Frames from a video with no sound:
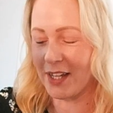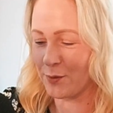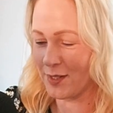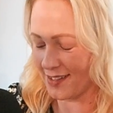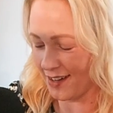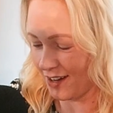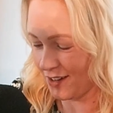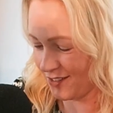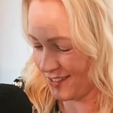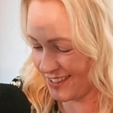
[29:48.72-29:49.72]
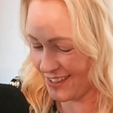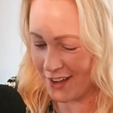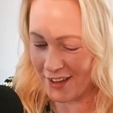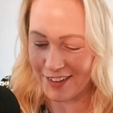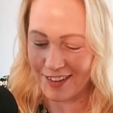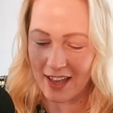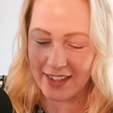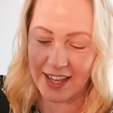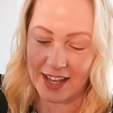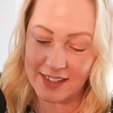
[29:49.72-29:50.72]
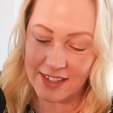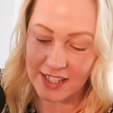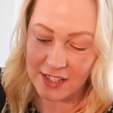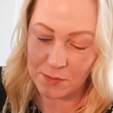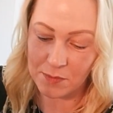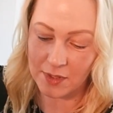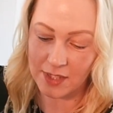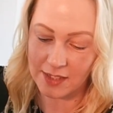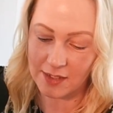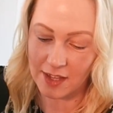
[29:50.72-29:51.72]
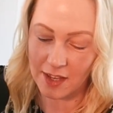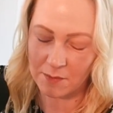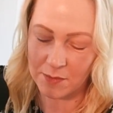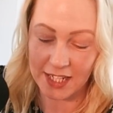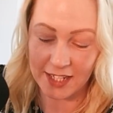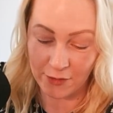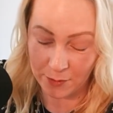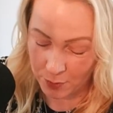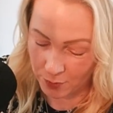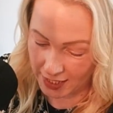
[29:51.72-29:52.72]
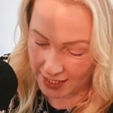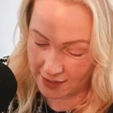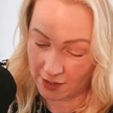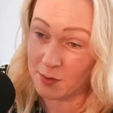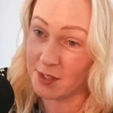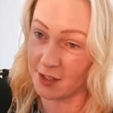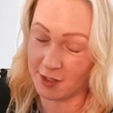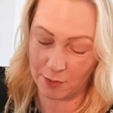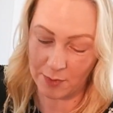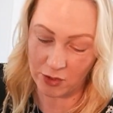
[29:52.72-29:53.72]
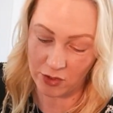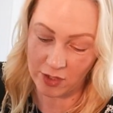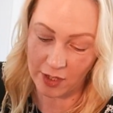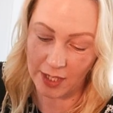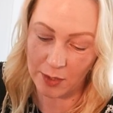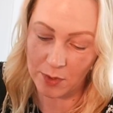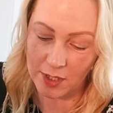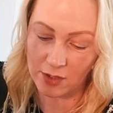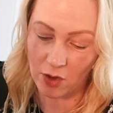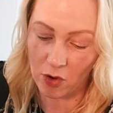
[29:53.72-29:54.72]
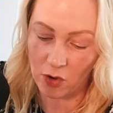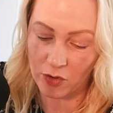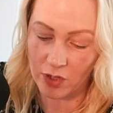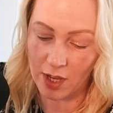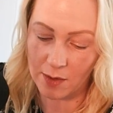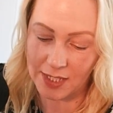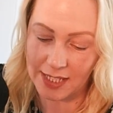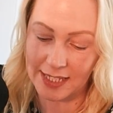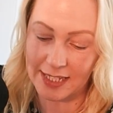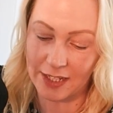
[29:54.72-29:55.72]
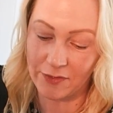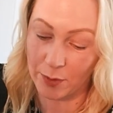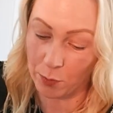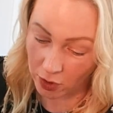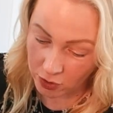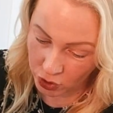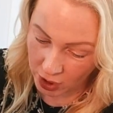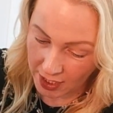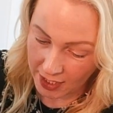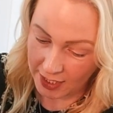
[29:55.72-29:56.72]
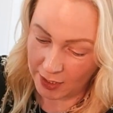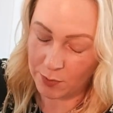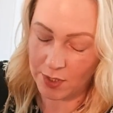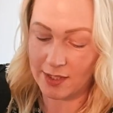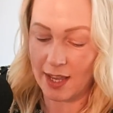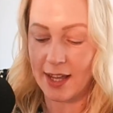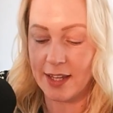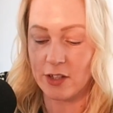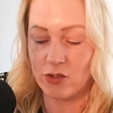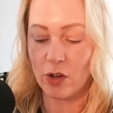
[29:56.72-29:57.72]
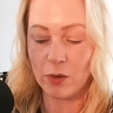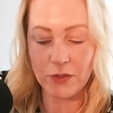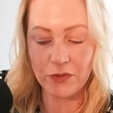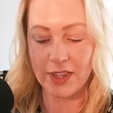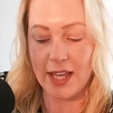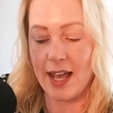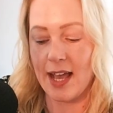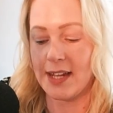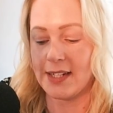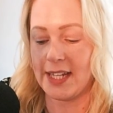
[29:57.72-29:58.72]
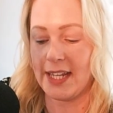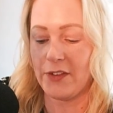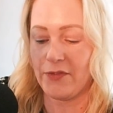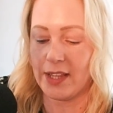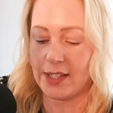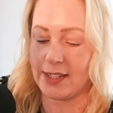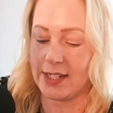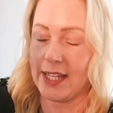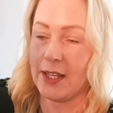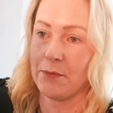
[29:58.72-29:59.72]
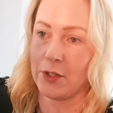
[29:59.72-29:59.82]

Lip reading: we start? So this particular employee, so as you mentioned, so he was on CCTV watch. He was a controller for that, and he fell asleep